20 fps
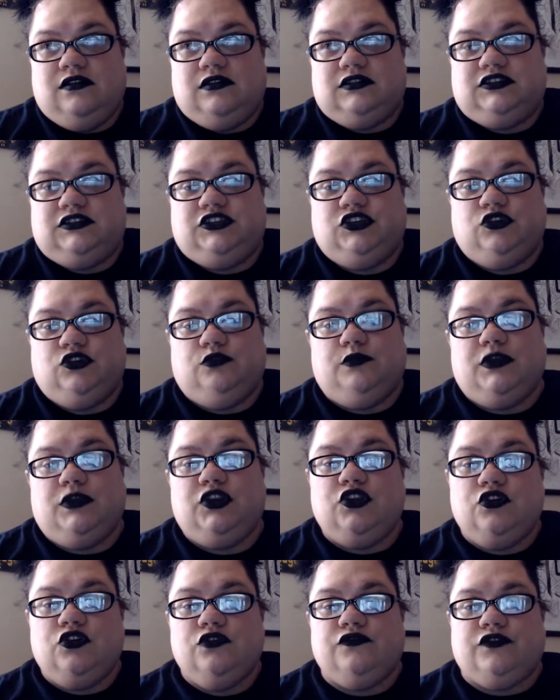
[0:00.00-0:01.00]
to
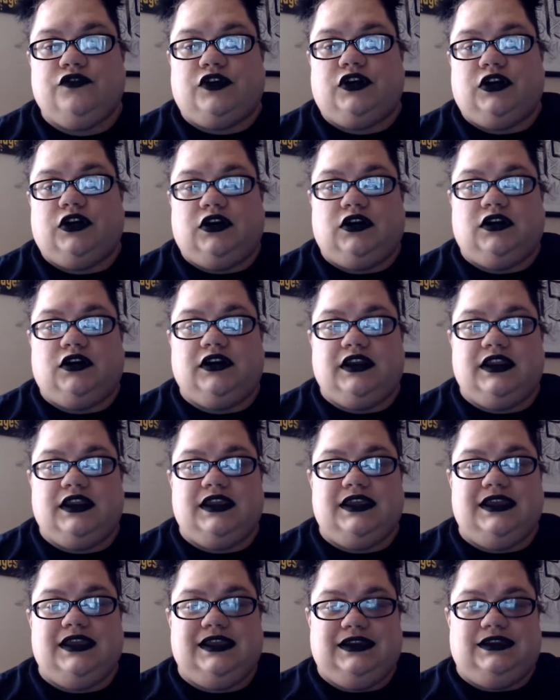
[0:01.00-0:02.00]
maneuver
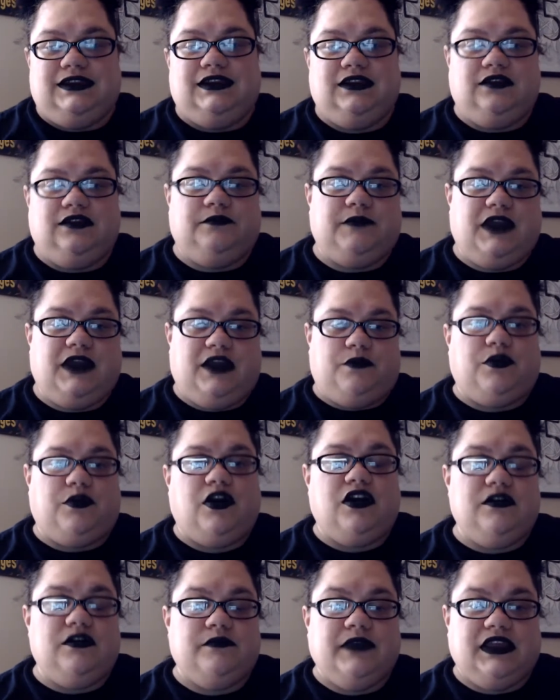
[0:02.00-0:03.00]
in my
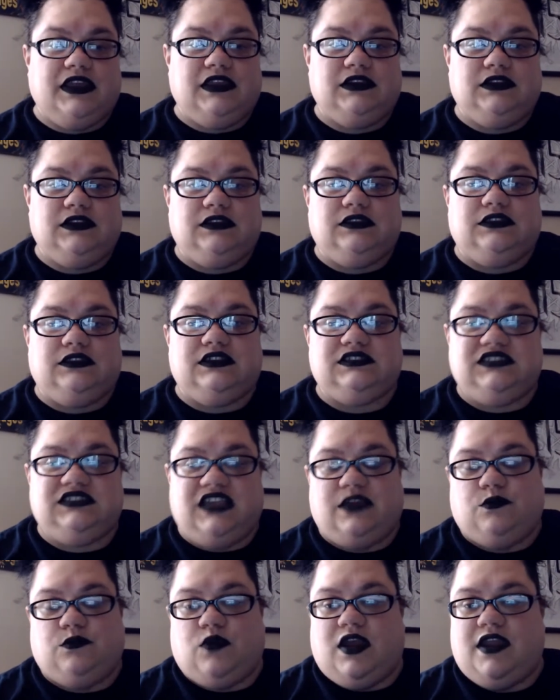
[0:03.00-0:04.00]
apartment the
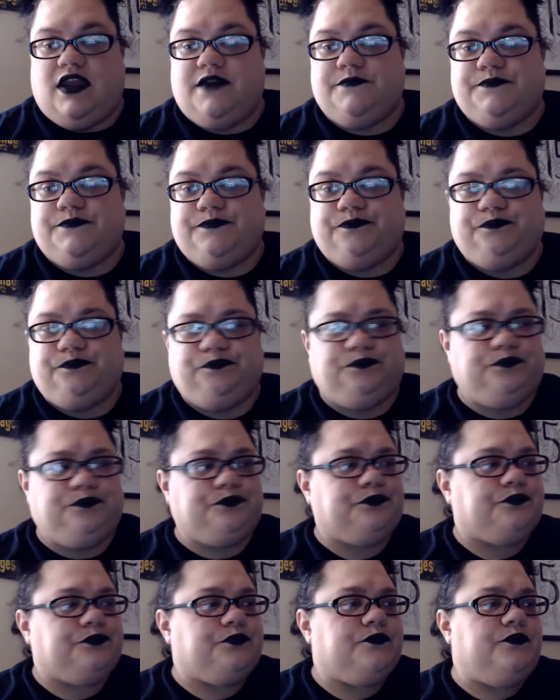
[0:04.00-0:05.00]
same way.
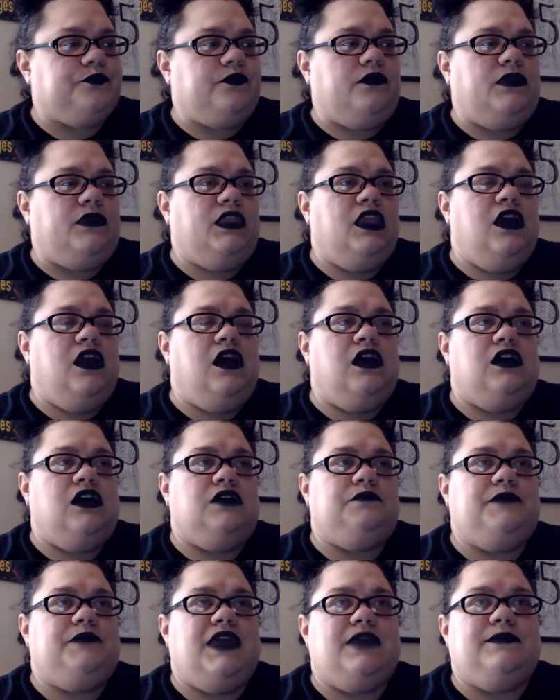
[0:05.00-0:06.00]

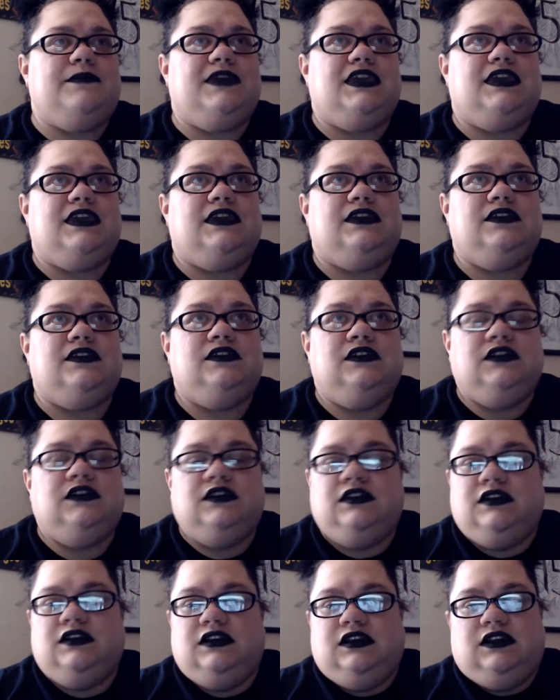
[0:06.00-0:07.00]
Maybe,
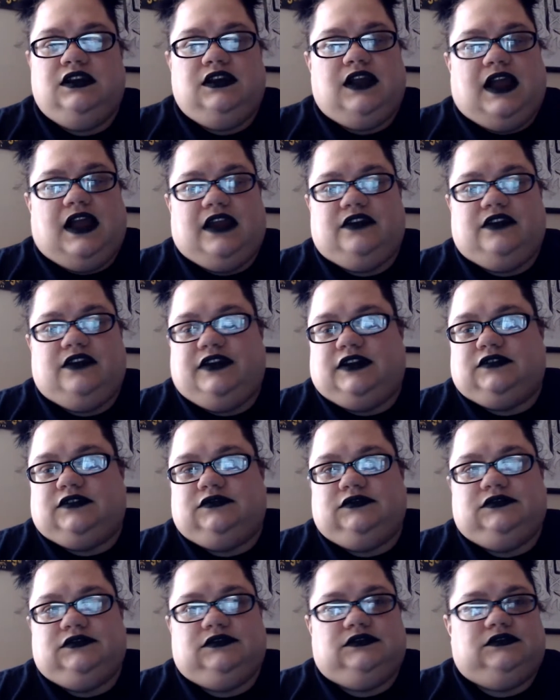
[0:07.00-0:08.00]
I don't know.
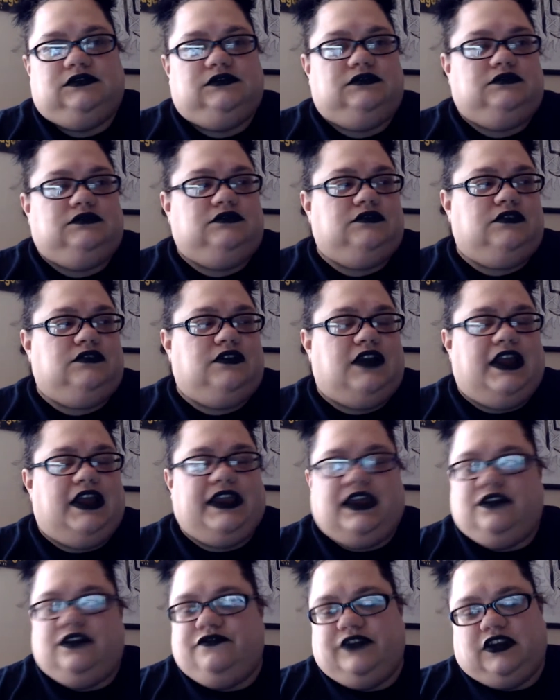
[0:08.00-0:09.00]
I
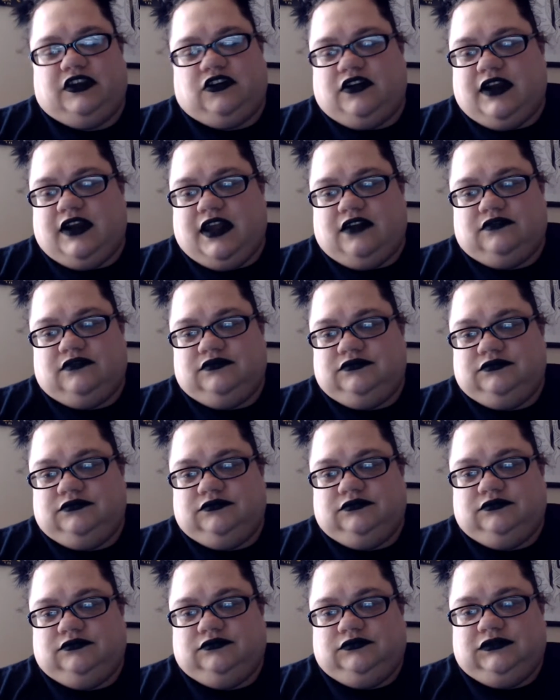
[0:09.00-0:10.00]
got to figure it out
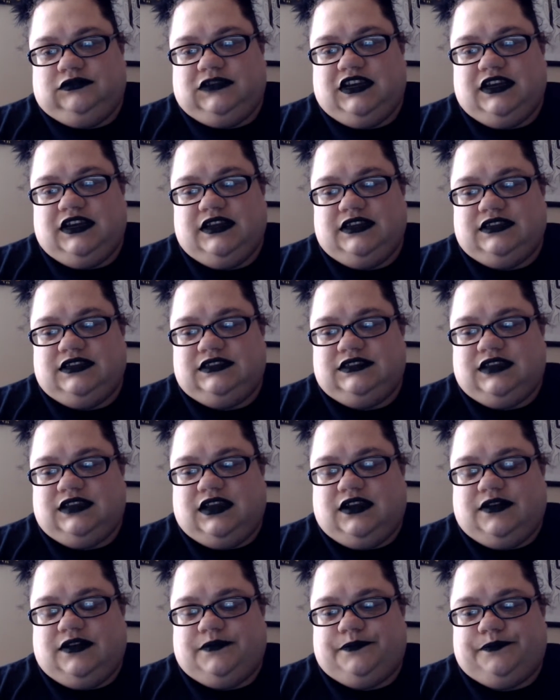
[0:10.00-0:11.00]
because
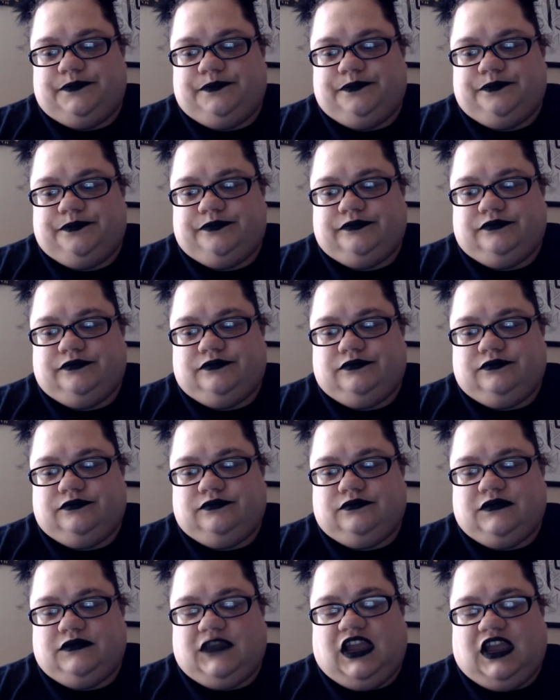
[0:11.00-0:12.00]
I'm
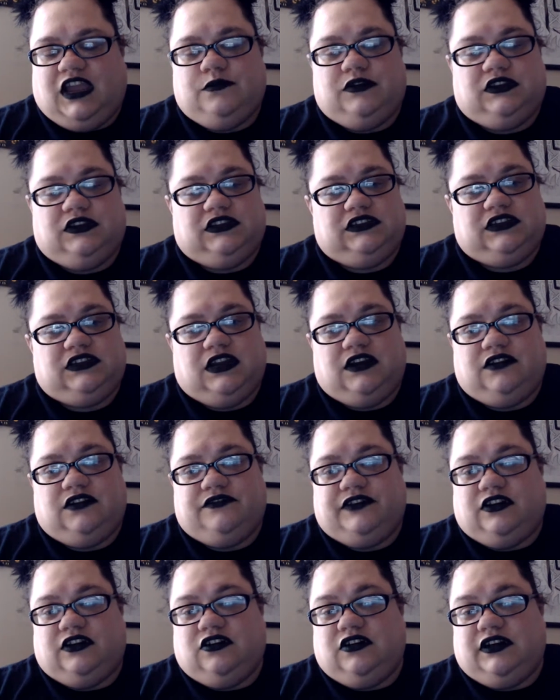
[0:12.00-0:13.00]
really tired of
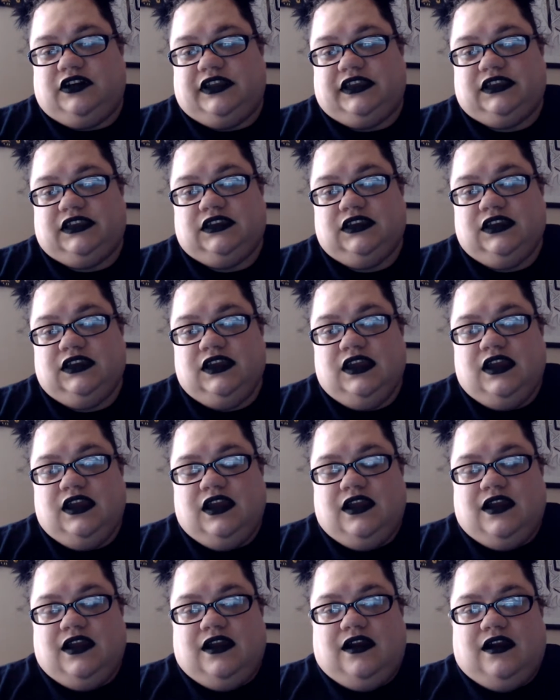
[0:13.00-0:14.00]
it hurting.
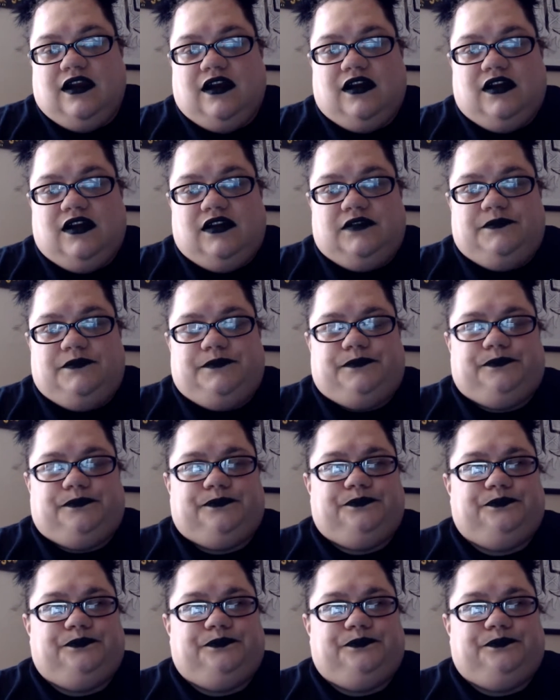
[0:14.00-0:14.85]
Um,